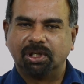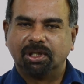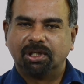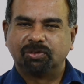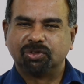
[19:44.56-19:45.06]

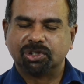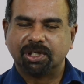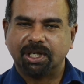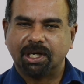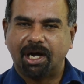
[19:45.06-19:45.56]
Wuthering
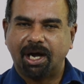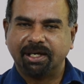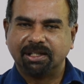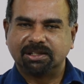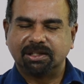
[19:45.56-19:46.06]

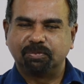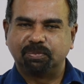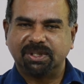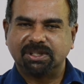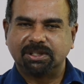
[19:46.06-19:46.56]
Heights.
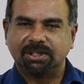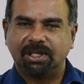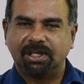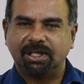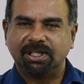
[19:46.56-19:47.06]
But
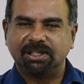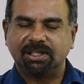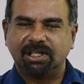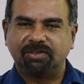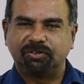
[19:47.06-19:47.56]

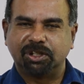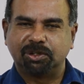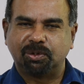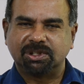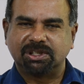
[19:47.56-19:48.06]
Heathcliff did
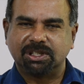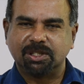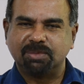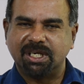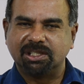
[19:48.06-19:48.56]
not seem
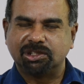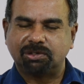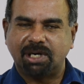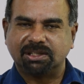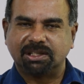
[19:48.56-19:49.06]

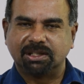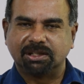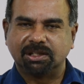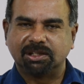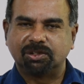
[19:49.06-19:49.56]
interested
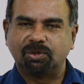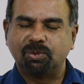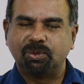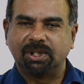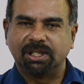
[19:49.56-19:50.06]
at
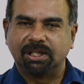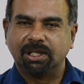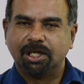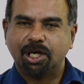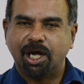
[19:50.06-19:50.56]
all in
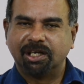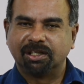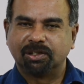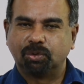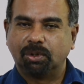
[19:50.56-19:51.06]

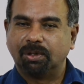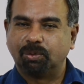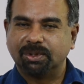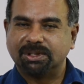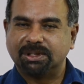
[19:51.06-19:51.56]
another
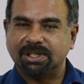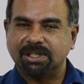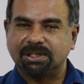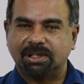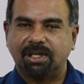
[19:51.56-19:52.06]

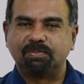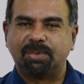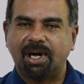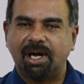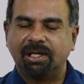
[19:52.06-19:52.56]
visit
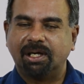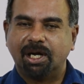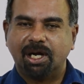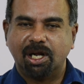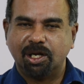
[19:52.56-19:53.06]
by
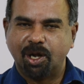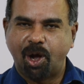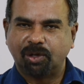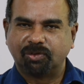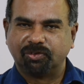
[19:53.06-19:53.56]

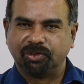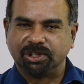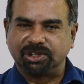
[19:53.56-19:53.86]
Lockwood.